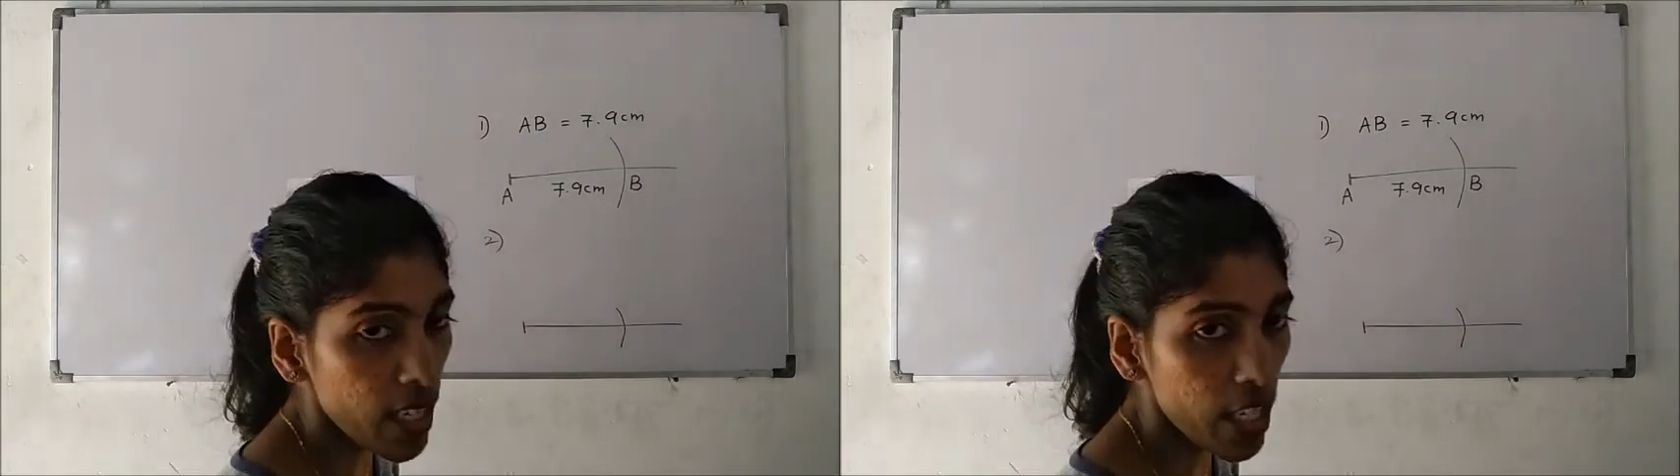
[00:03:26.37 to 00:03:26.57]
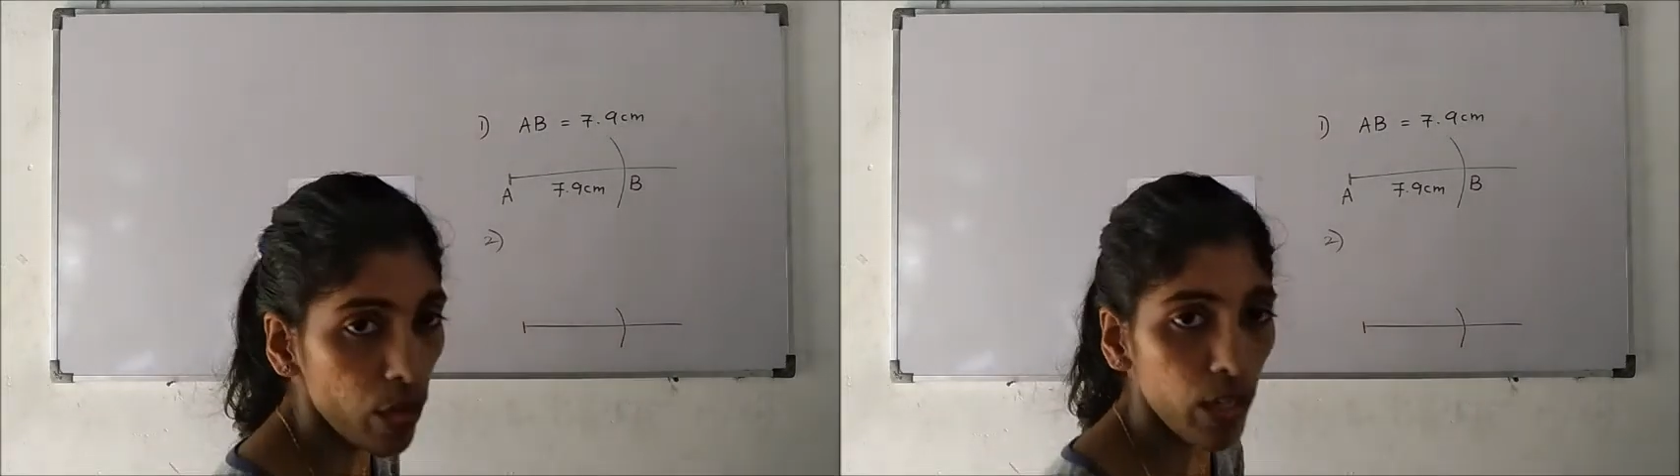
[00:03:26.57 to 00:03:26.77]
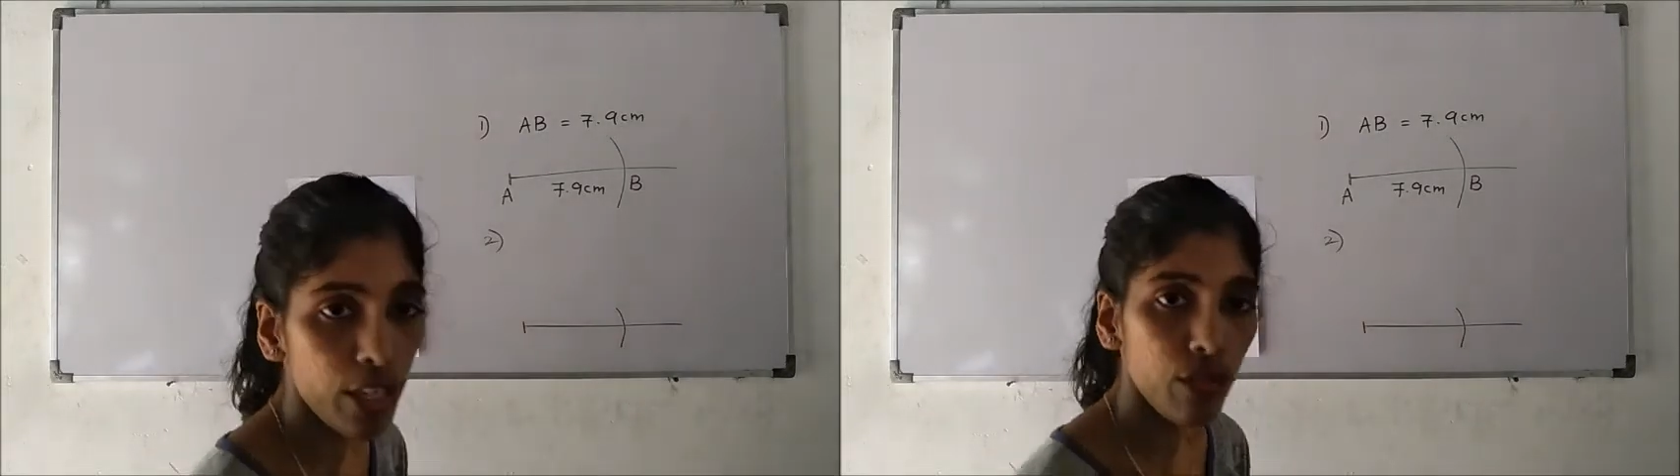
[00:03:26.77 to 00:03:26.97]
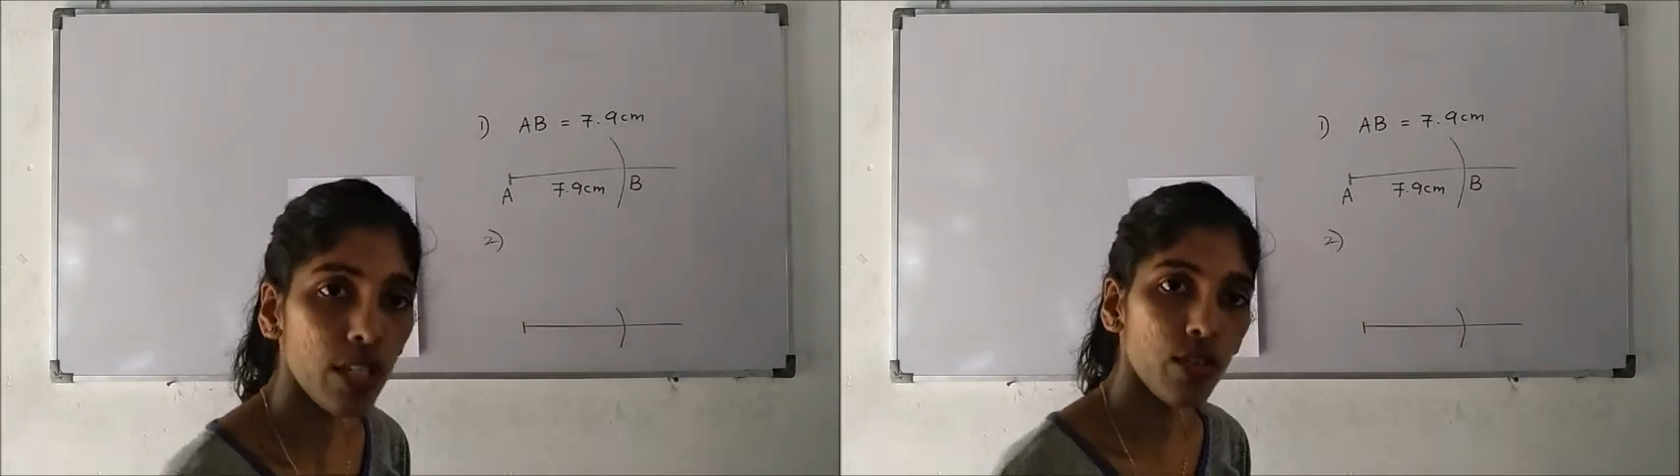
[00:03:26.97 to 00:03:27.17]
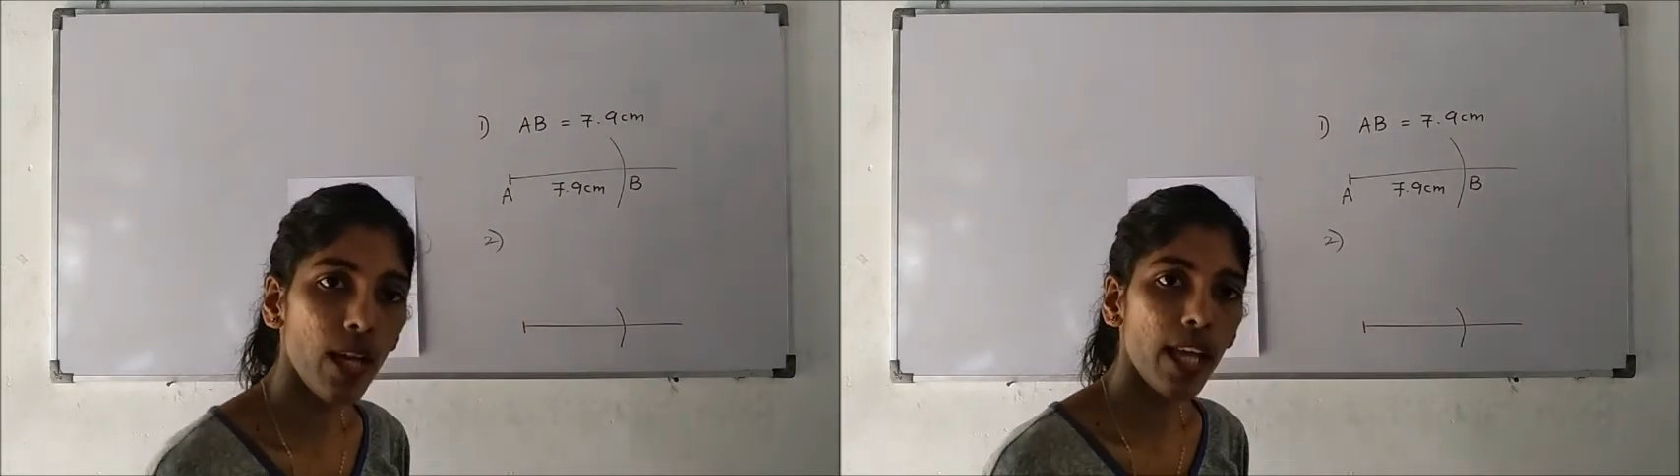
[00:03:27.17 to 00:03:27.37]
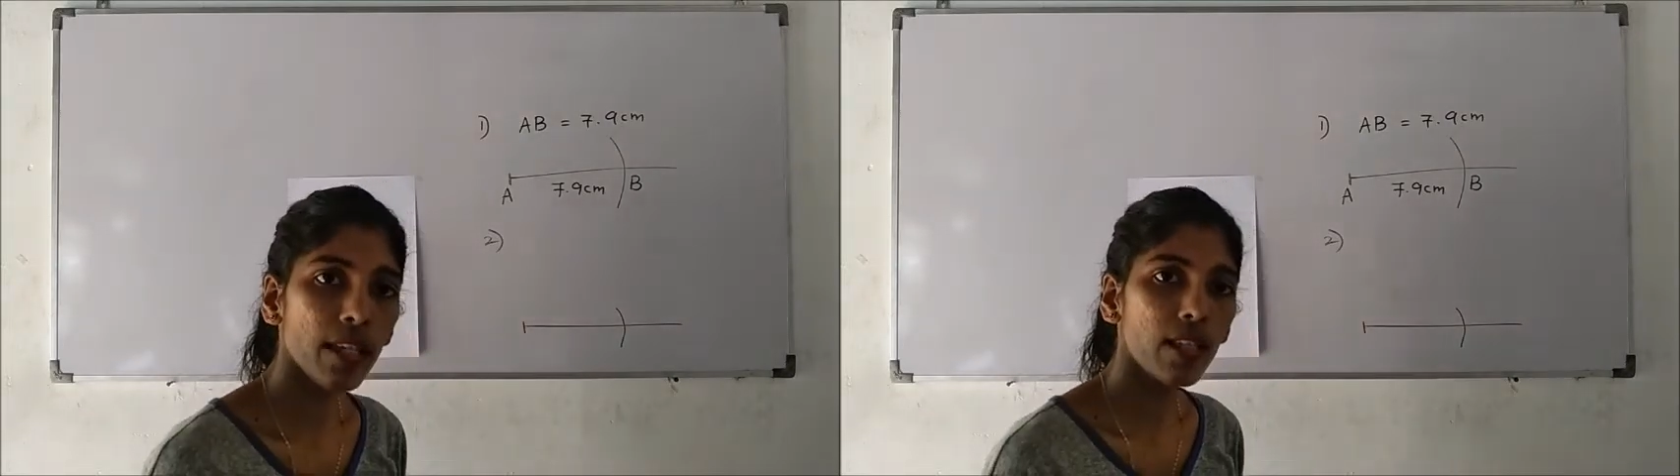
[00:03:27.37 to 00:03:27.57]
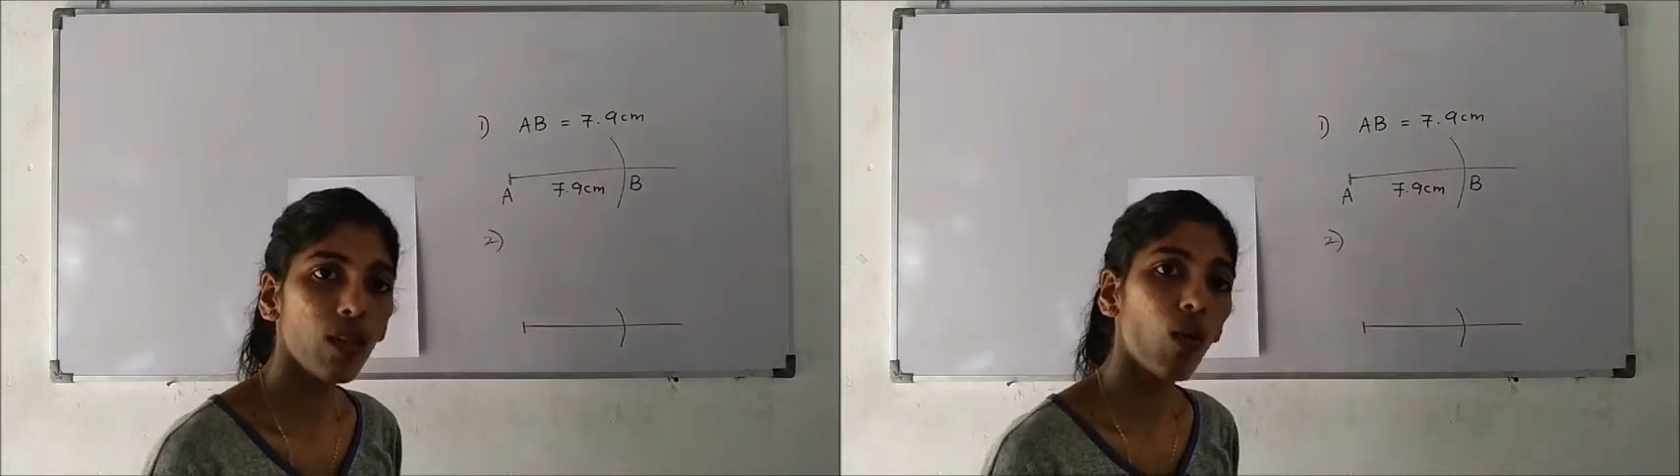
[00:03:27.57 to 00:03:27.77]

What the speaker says: equilateral triangle